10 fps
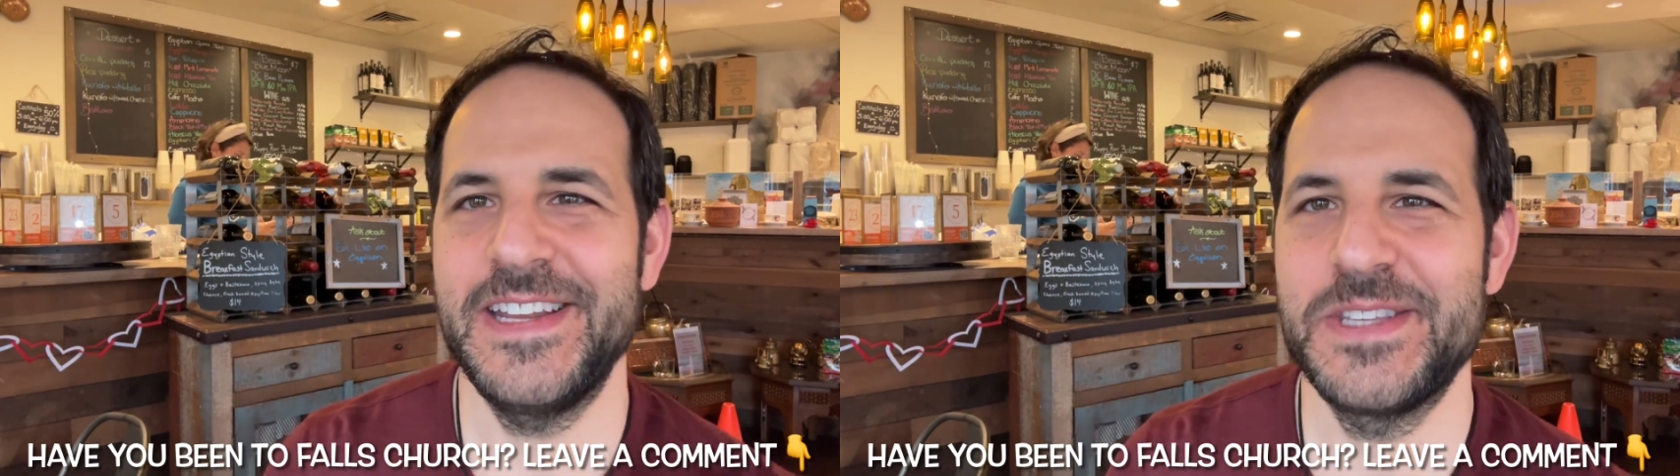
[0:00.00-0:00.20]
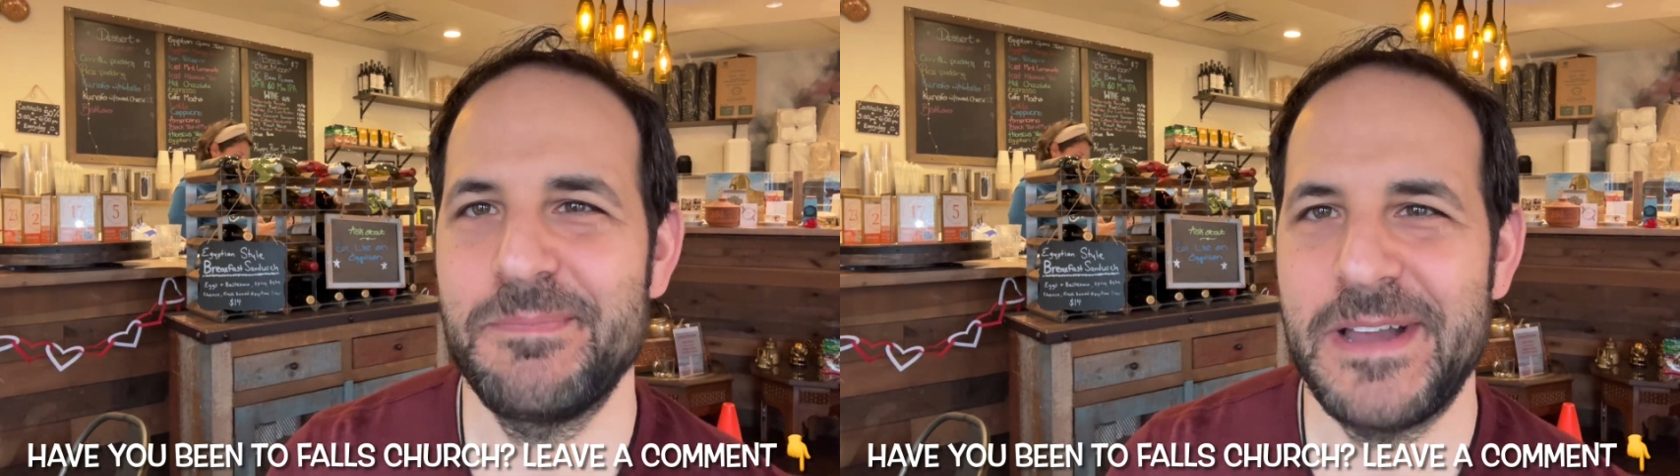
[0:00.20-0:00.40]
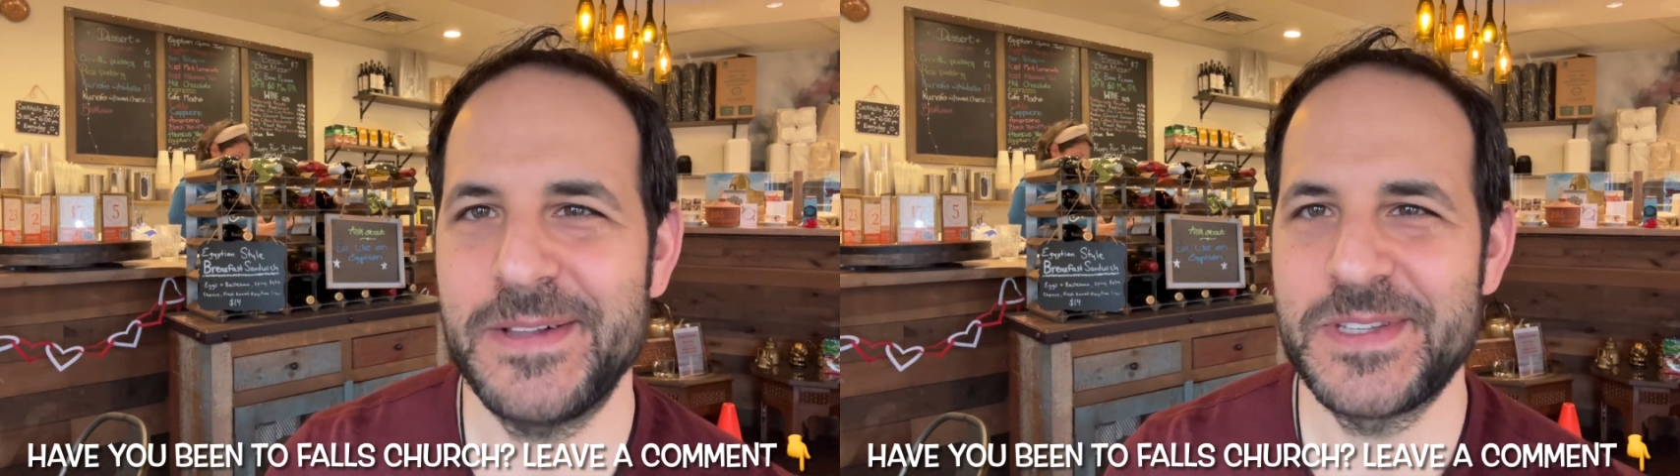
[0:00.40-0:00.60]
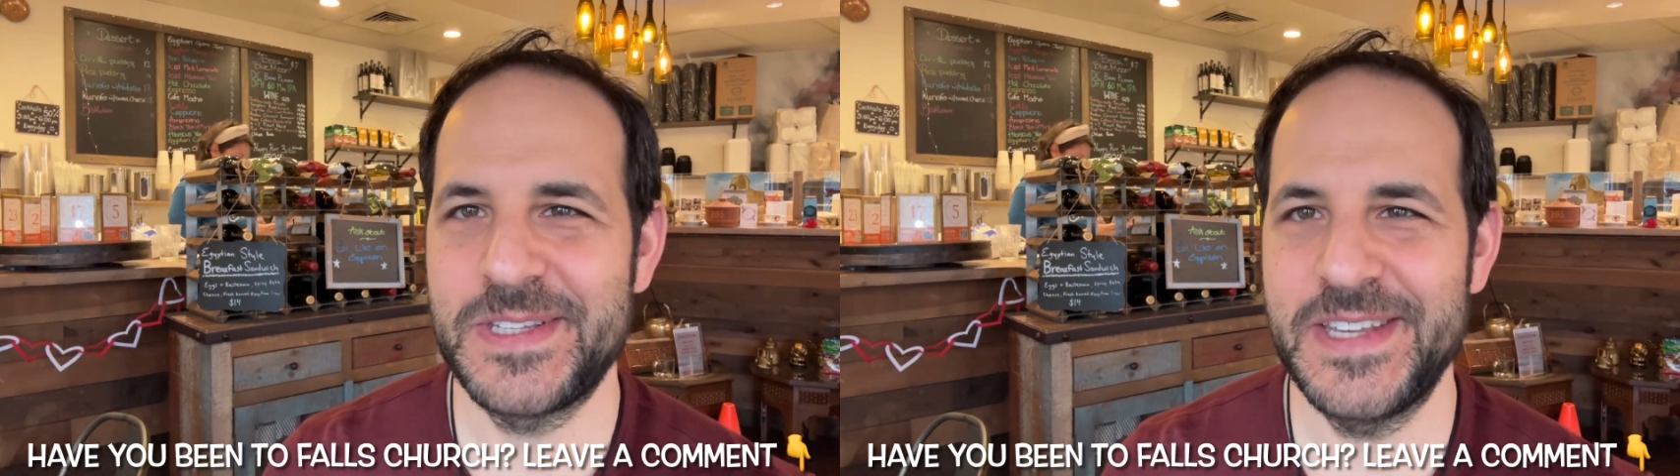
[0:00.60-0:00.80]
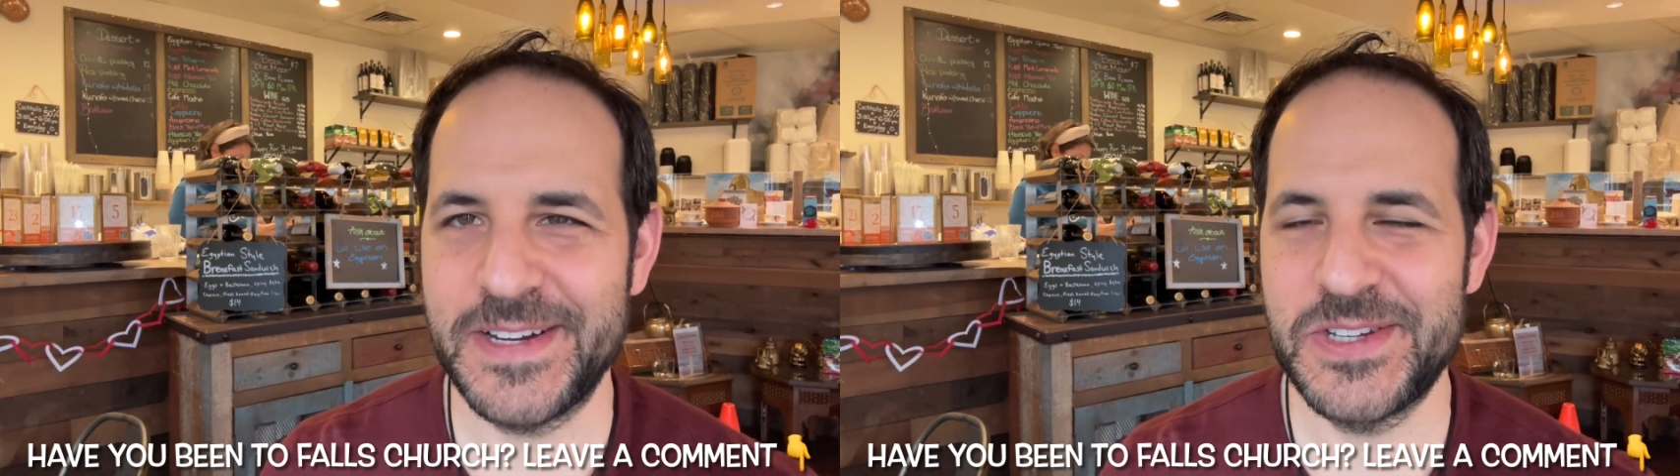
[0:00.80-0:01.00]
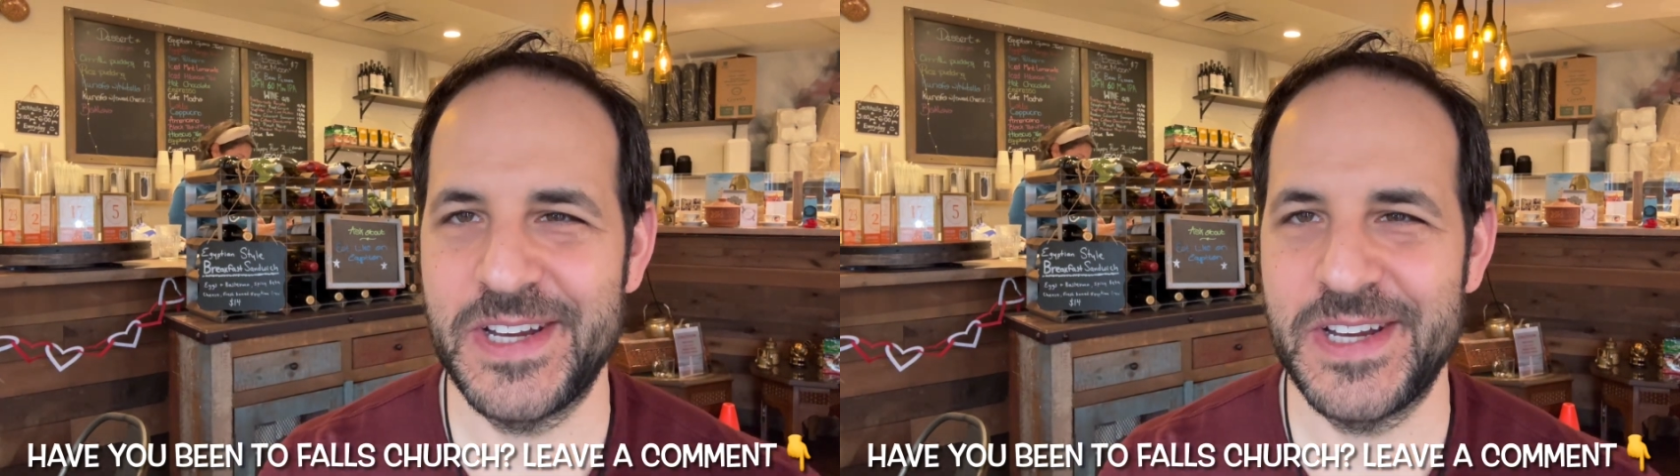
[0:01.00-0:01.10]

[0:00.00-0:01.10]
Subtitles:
is about 6